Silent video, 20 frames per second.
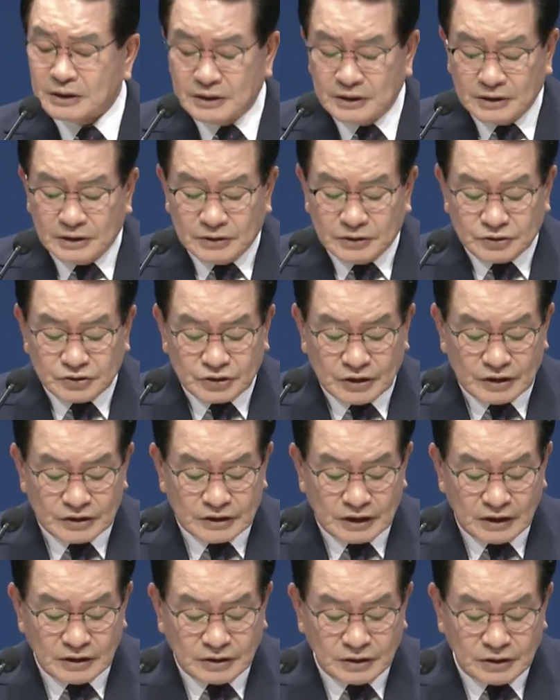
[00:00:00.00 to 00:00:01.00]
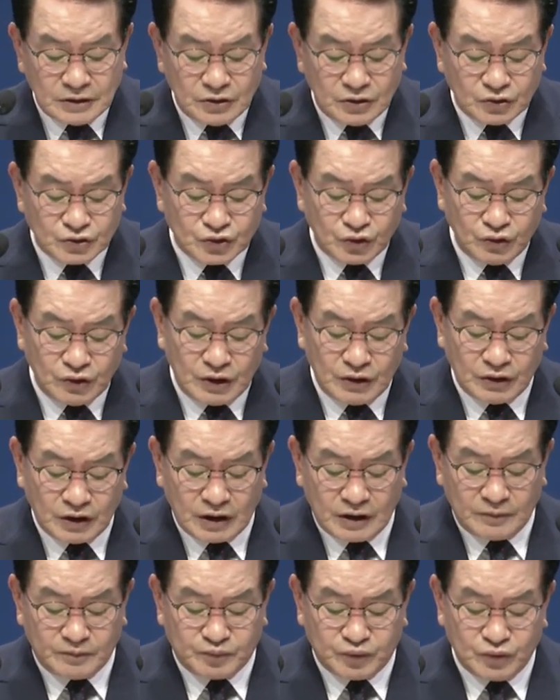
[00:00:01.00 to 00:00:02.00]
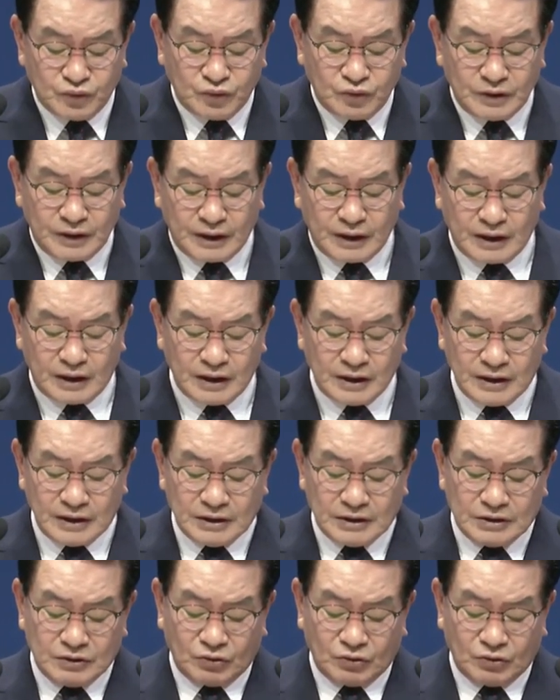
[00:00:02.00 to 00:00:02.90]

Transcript: with their obedience to the words of God,